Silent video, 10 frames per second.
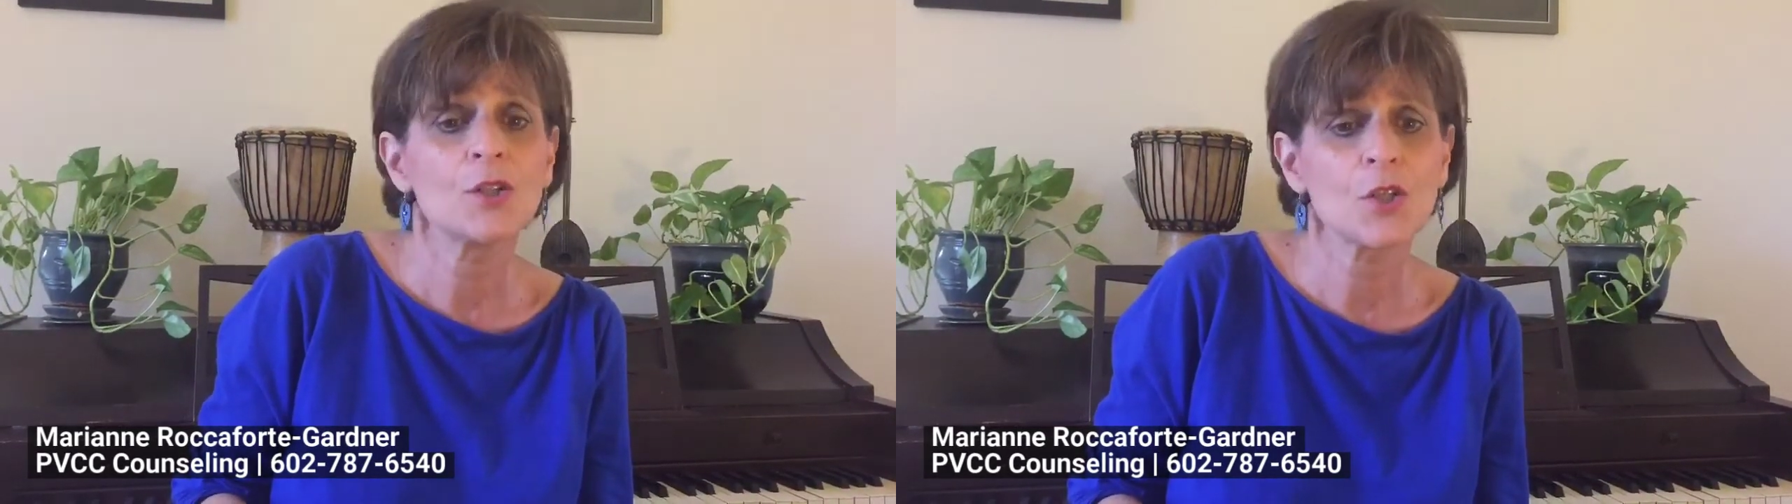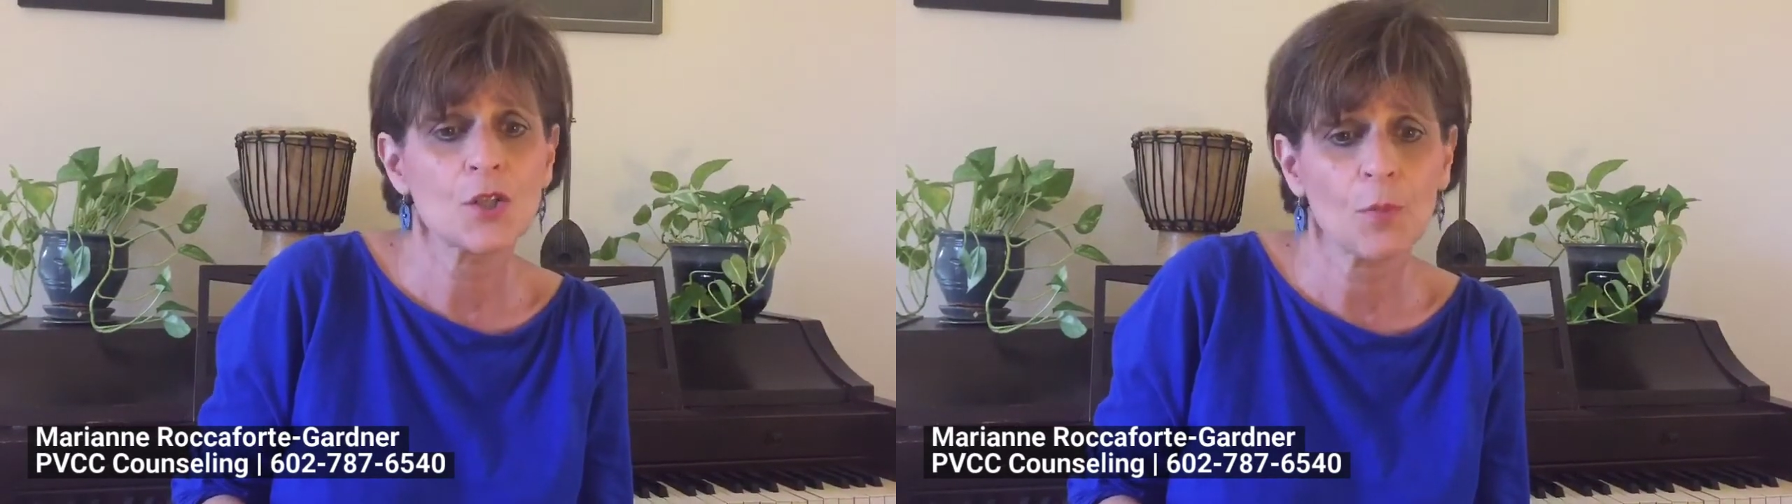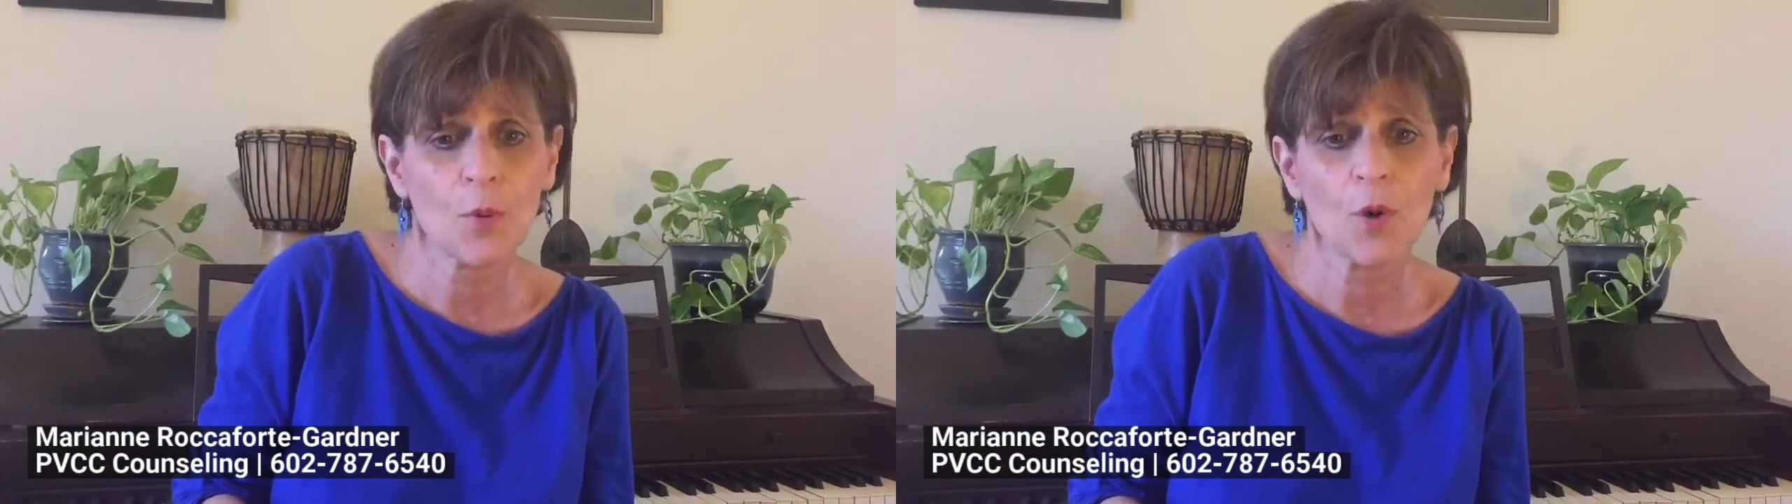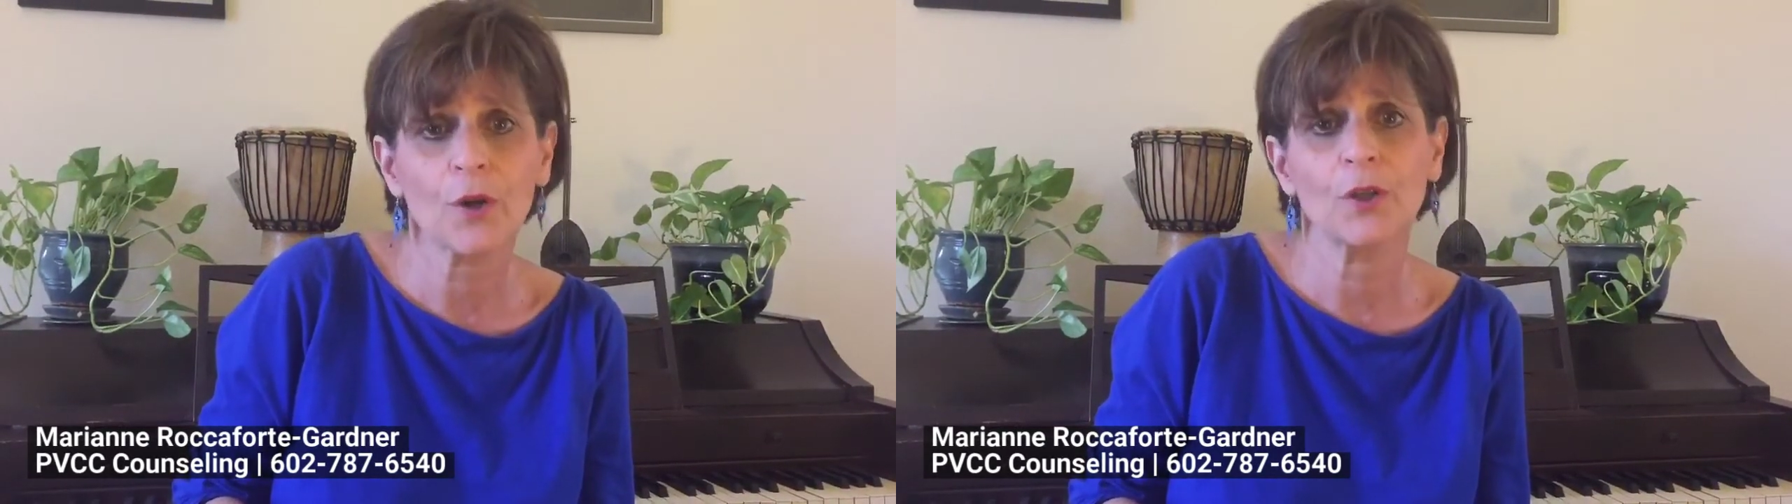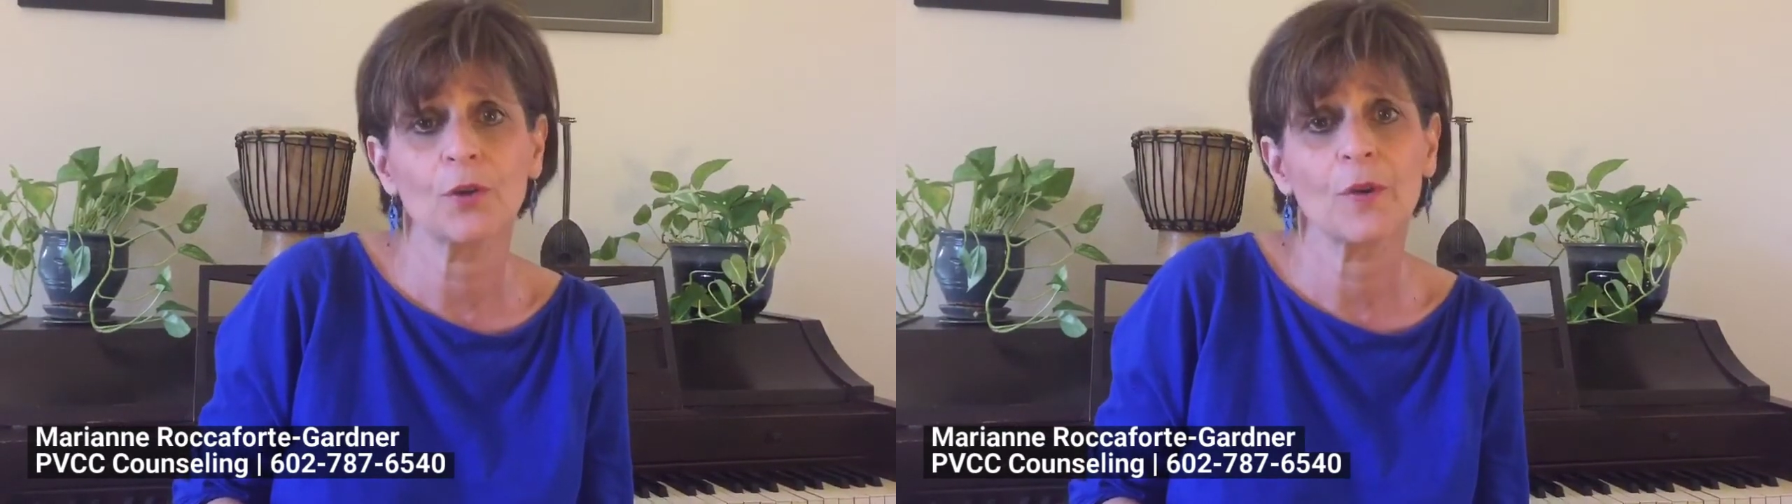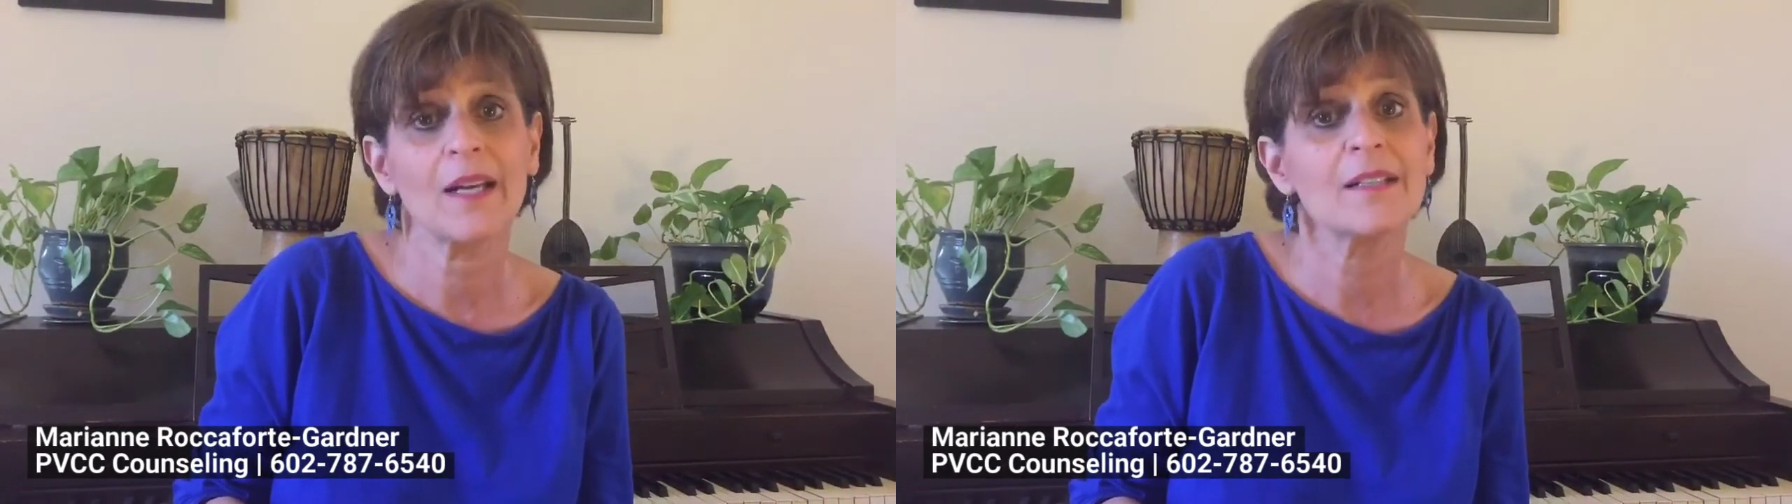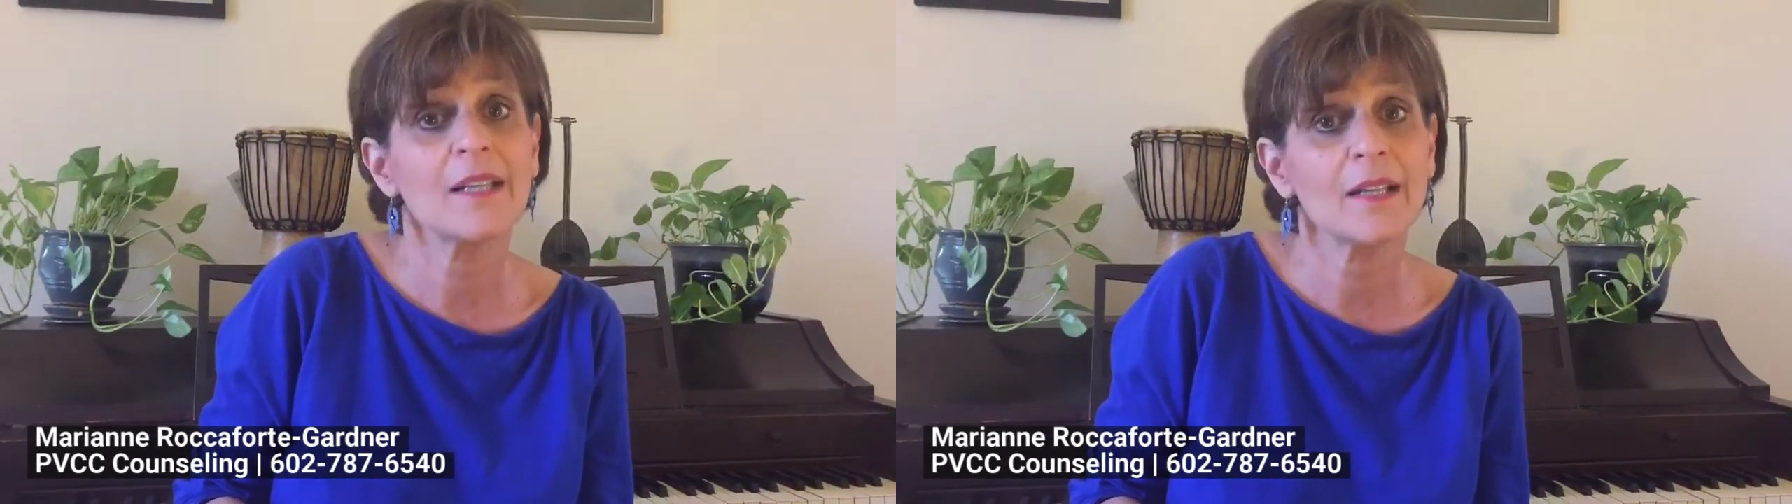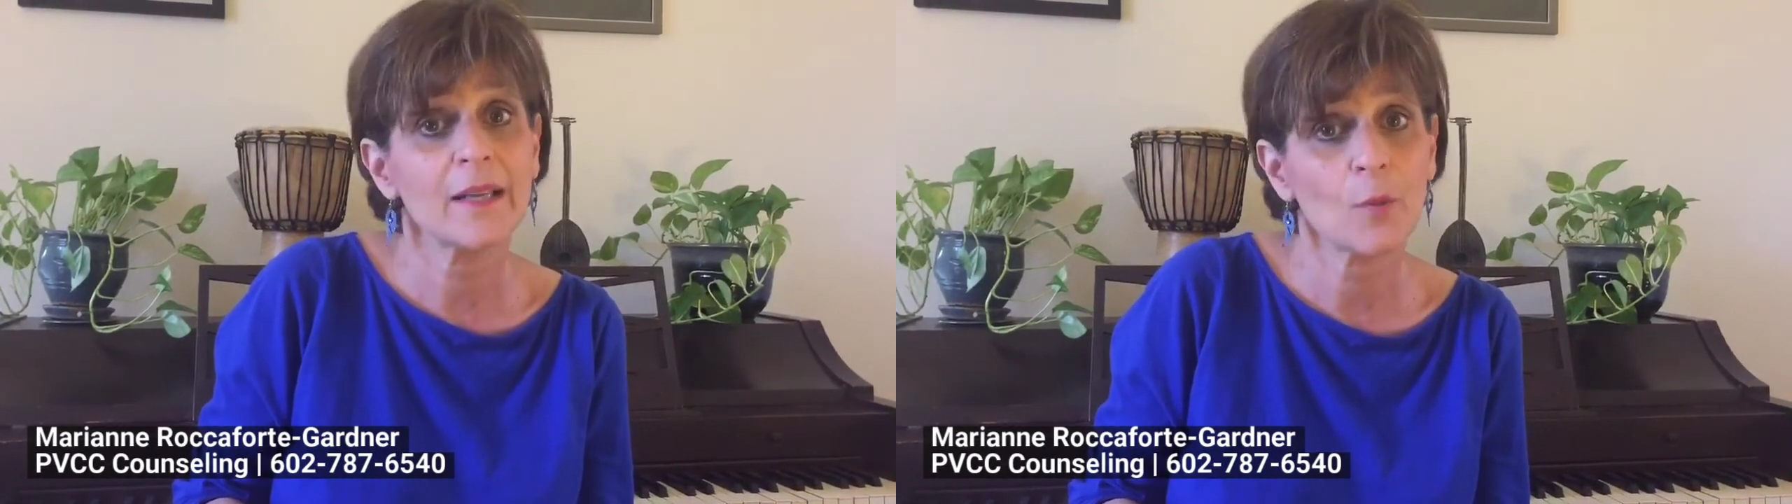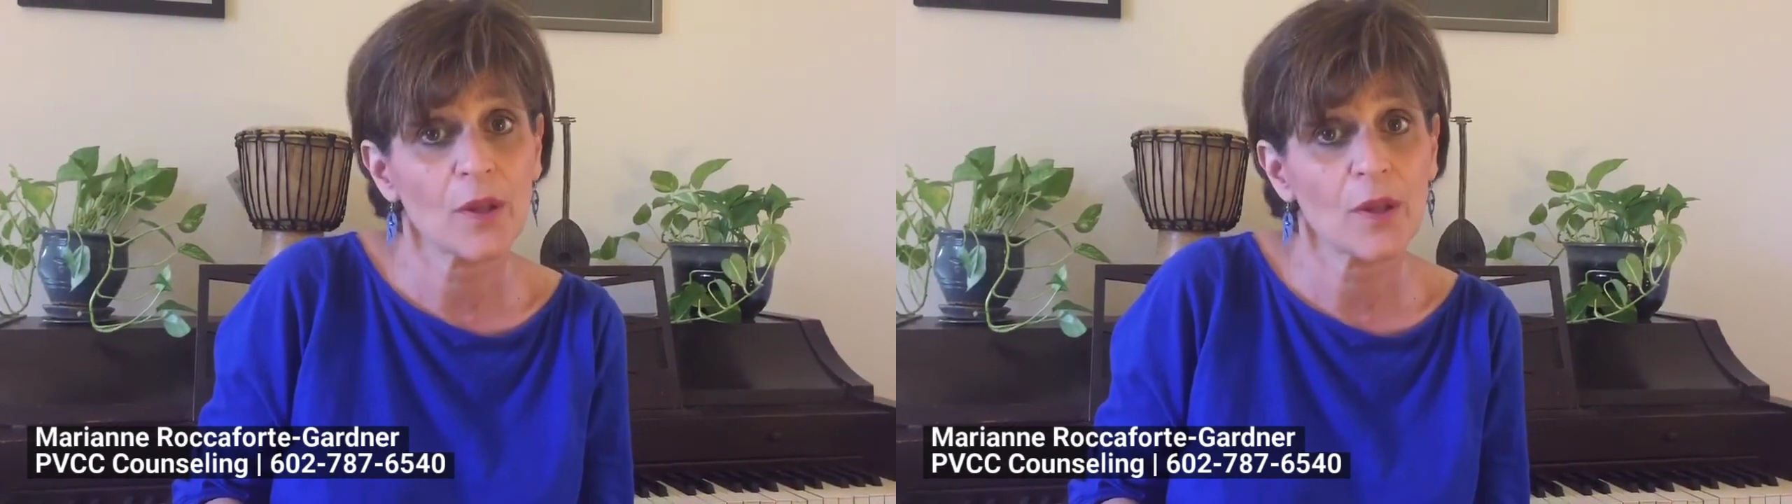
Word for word: to support you in dealing